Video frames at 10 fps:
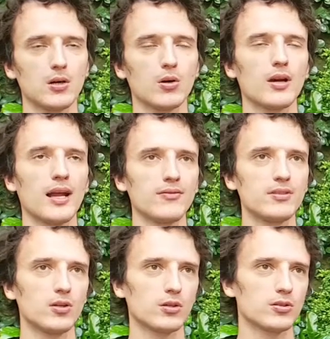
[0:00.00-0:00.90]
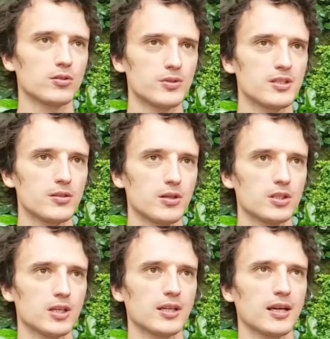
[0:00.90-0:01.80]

or every doctoral researcher,